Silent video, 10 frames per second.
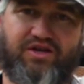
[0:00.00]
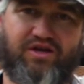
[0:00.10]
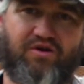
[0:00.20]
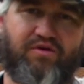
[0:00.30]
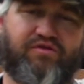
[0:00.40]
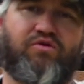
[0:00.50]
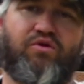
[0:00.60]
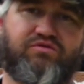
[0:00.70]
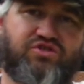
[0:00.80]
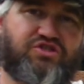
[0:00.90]
with
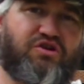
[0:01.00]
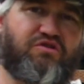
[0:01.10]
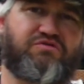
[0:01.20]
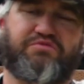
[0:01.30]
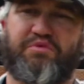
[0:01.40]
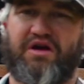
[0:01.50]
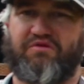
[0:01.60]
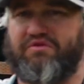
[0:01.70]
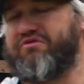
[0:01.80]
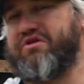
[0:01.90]
golden stones
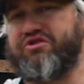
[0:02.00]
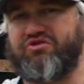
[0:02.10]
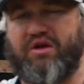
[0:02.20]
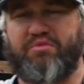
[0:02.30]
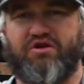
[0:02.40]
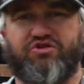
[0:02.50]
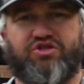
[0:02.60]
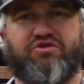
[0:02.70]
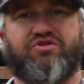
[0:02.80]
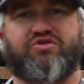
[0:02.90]
paired with green drake
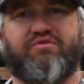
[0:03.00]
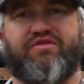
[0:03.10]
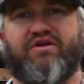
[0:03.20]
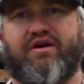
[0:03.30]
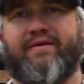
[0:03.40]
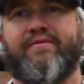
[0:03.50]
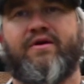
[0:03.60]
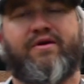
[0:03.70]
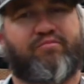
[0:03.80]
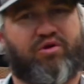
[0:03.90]
parachutes with a
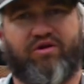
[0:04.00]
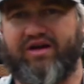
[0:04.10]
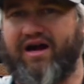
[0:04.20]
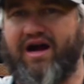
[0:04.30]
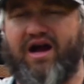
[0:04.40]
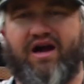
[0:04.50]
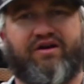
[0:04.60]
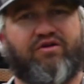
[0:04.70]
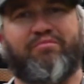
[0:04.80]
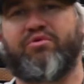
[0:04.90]

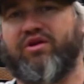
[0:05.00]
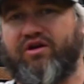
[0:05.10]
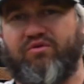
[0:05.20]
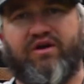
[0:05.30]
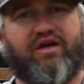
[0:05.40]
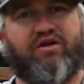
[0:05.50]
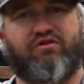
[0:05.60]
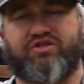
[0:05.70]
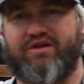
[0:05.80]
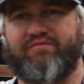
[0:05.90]
perdigon or a bullet quill
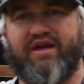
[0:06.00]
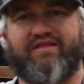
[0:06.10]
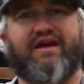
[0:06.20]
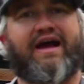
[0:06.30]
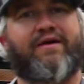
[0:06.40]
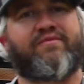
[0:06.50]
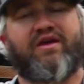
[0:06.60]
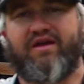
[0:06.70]
or something like that.